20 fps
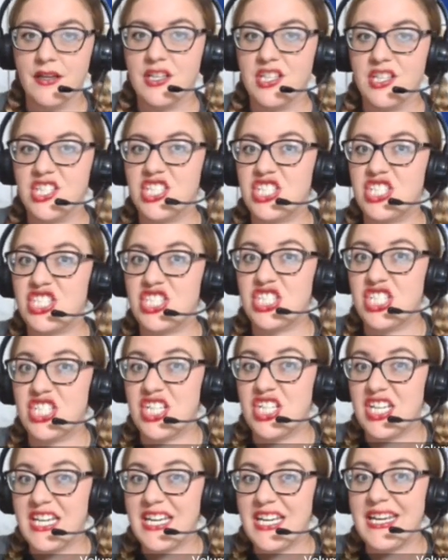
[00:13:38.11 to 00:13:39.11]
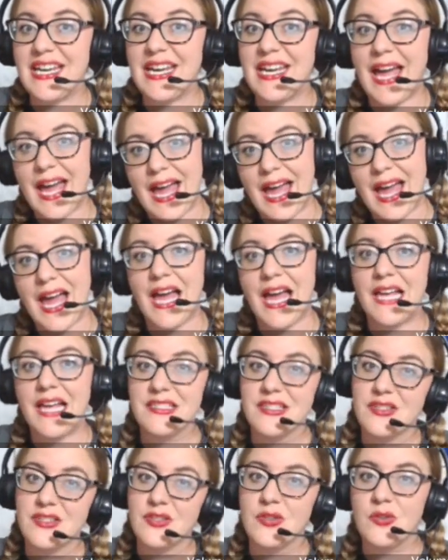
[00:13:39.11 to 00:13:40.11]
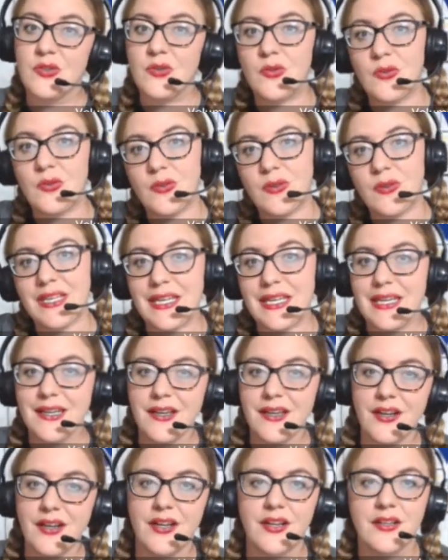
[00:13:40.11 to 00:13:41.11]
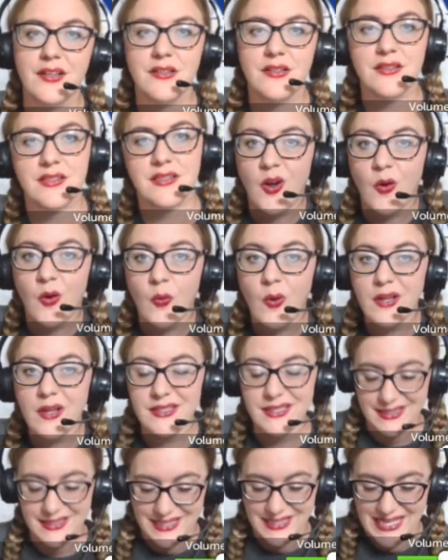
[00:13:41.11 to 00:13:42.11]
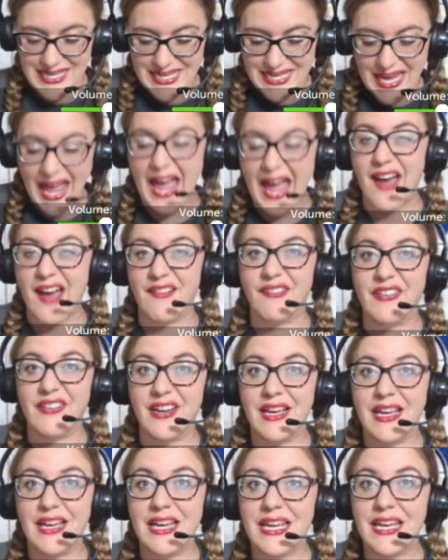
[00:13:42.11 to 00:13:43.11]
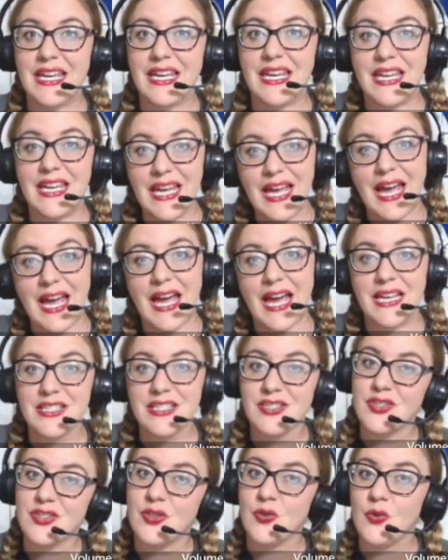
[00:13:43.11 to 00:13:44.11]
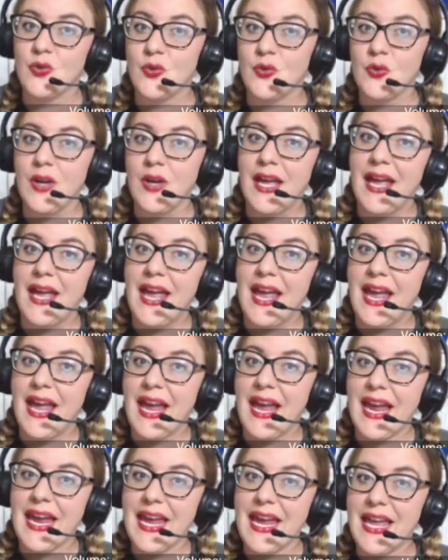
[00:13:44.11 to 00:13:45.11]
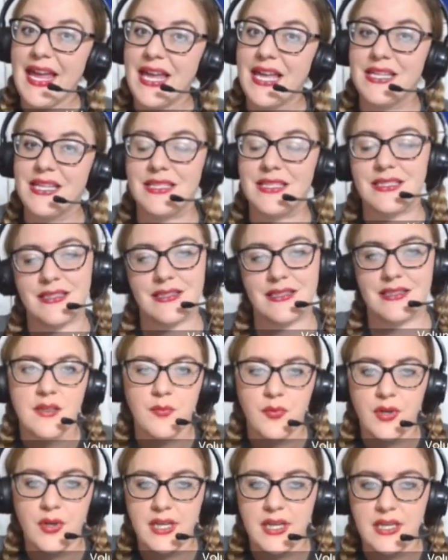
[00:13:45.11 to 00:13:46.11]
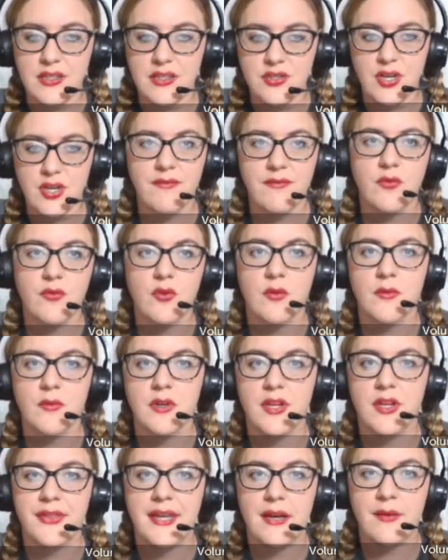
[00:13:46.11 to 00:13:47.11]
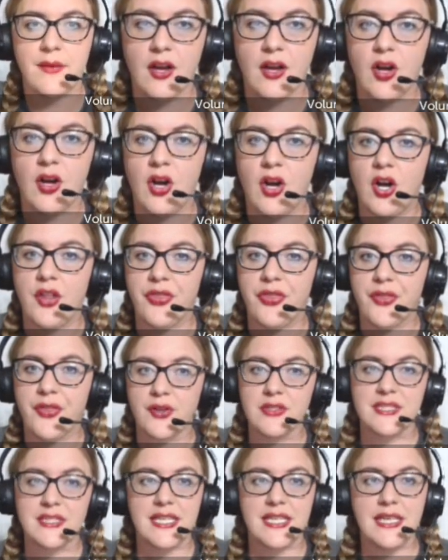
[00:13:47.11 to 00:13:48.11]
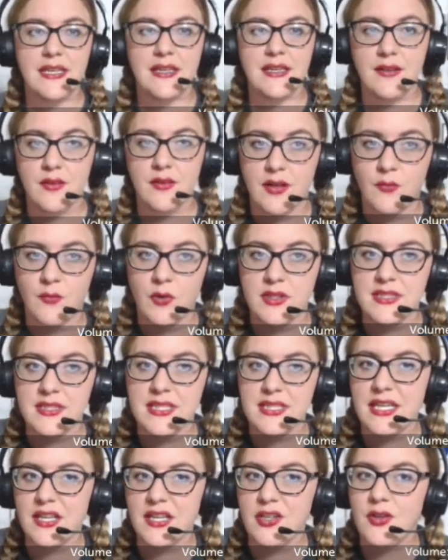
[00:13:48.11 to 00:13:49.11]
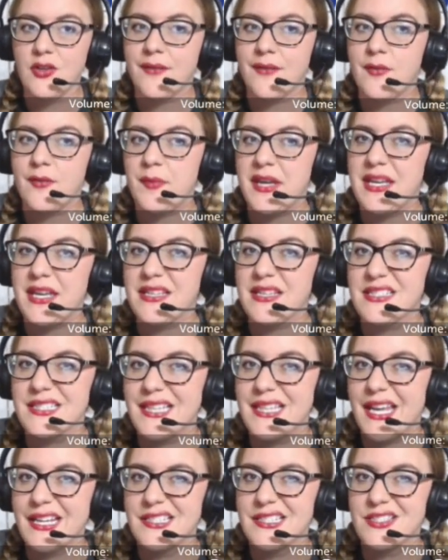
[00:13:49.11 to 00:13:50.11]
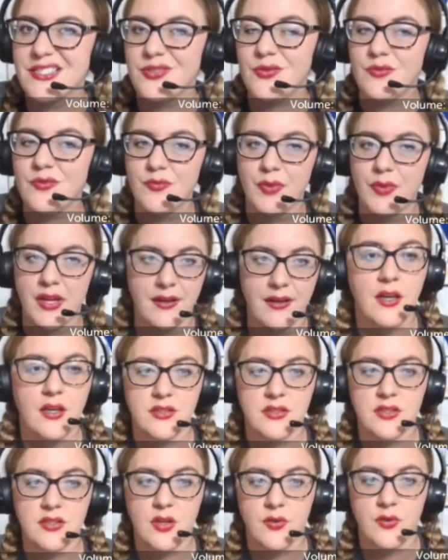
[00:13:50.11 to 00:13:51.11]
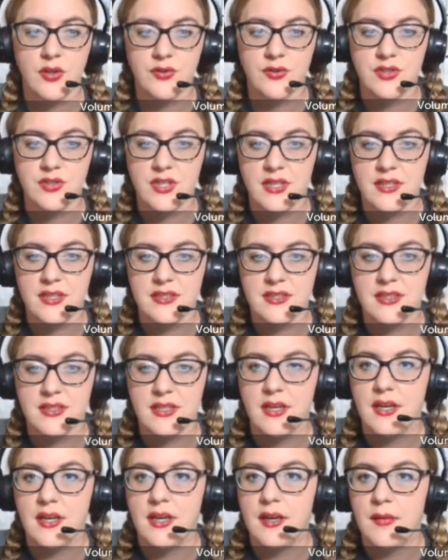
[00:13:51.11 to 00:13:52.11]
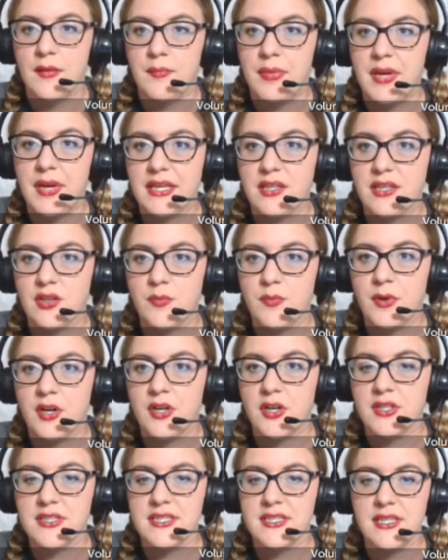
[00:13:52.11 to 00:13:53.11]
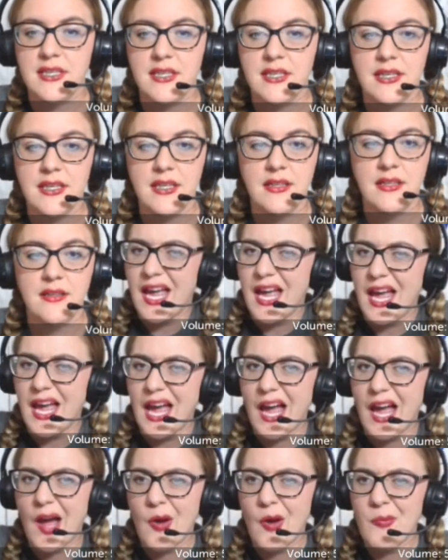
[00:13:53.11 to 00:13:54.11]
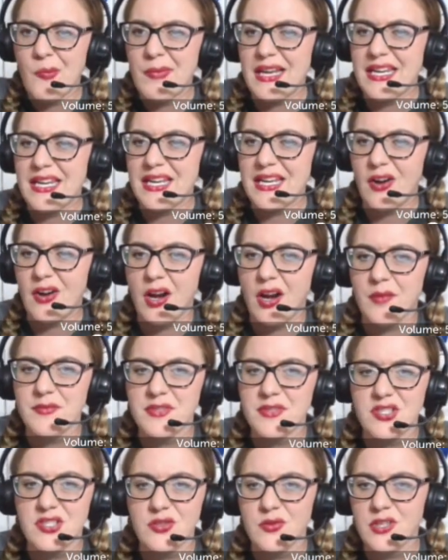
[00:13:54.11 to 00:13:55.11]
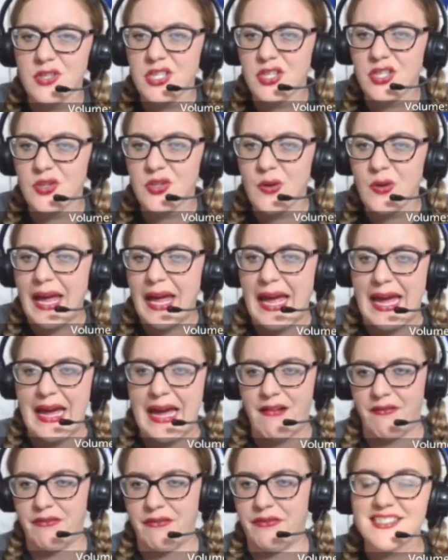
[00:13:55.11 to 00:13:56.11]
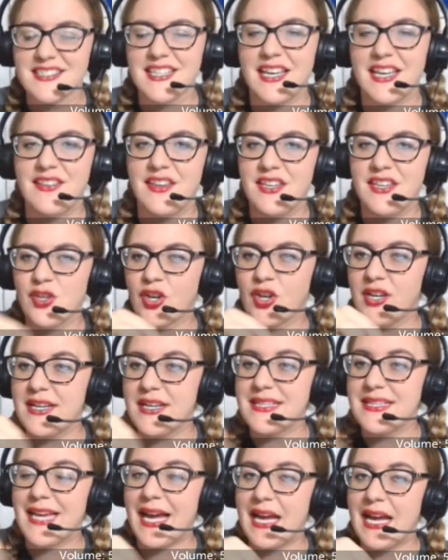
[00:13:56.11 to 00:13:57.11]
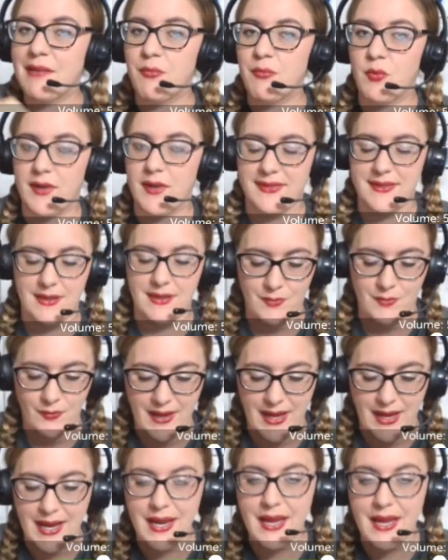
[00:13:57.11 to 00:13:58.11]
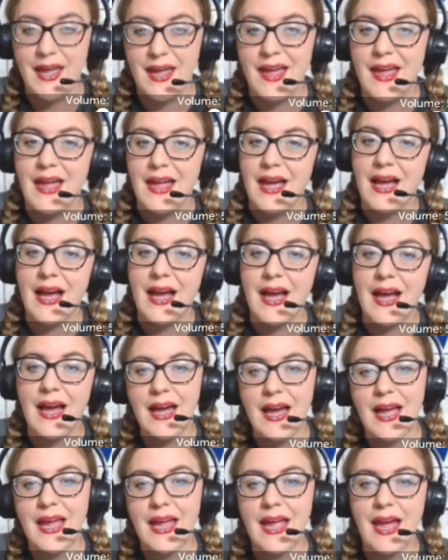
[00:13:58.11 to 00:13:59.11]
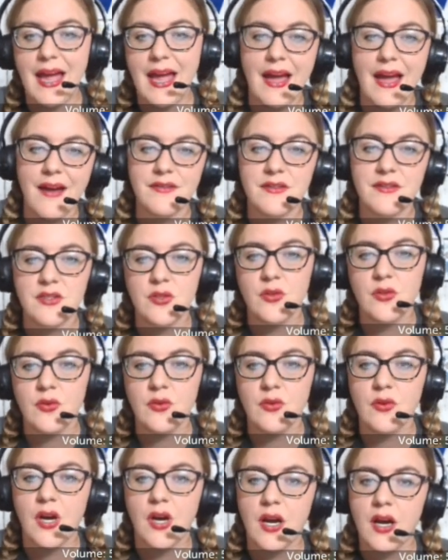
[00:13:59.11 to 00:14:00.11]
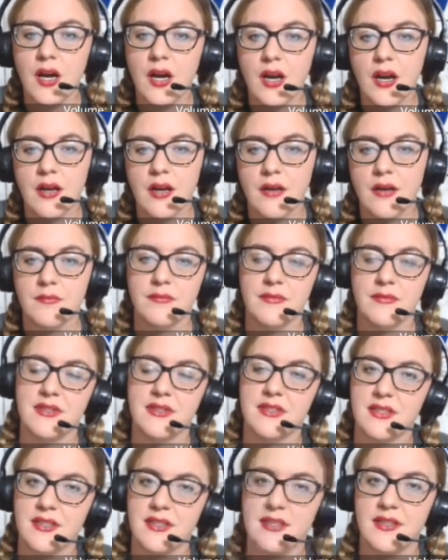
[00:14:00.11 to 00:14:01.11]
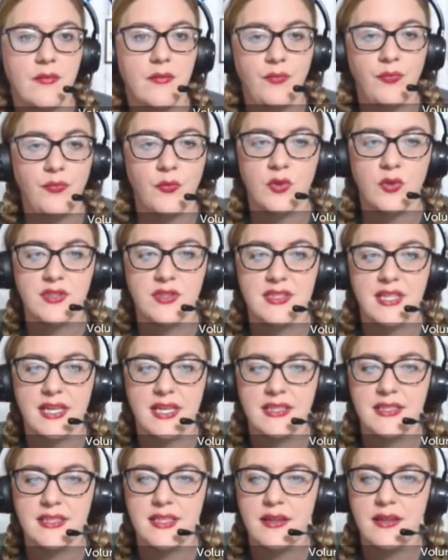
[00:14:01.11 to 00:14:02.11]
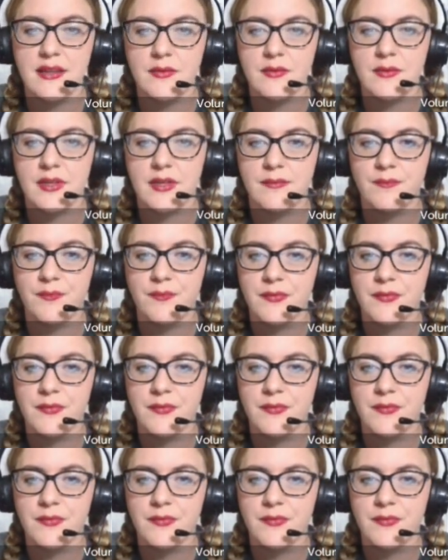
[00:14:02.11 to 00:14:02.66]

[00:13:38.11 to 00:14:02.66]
She has 2 ears. What does he have? He has 2 hands. Pretty straightforward on that On 13, once again, you have a pink select student button. So you'll just pick your person. How many arms do you have? And then you're going to type with them, okay? I have 2 arms. We'll select another one.